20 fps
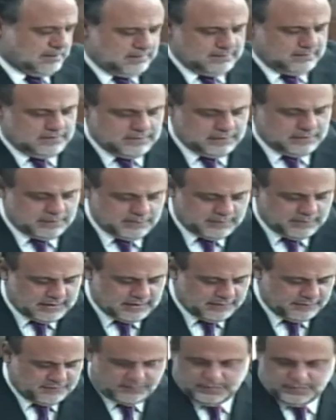Madam
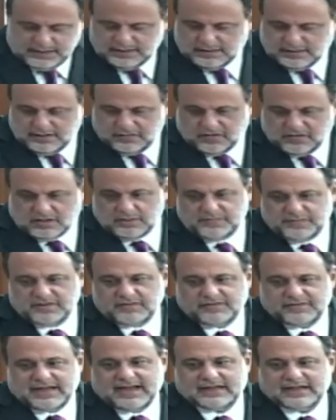Speaker, in terms of
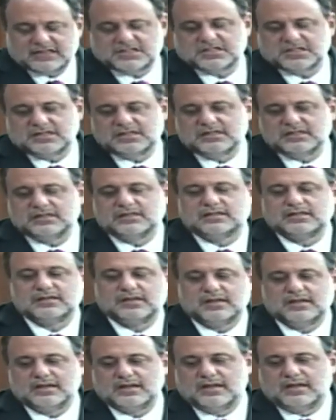action,
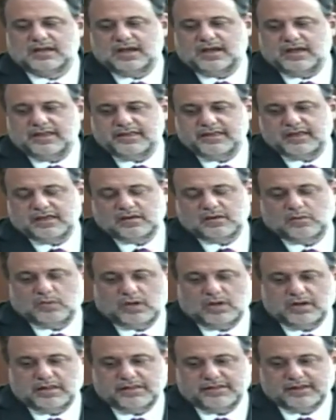I think one
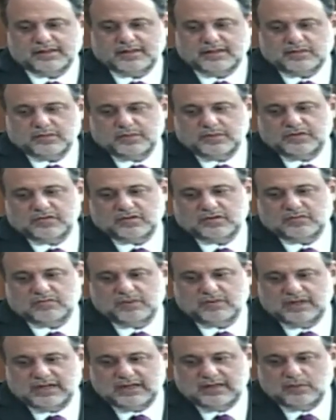thing that we should really
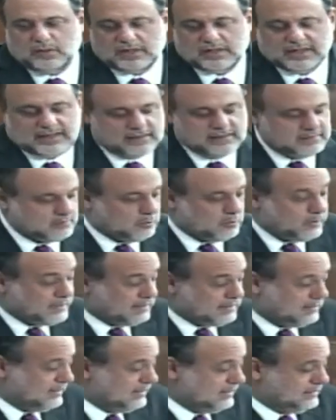look at quickly,
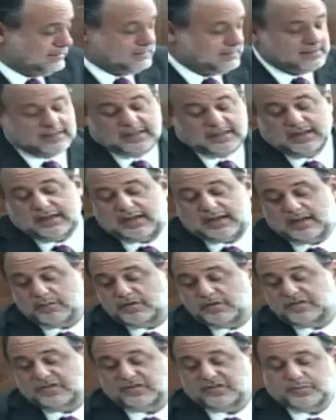and which
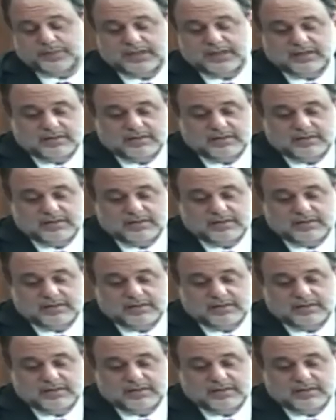has been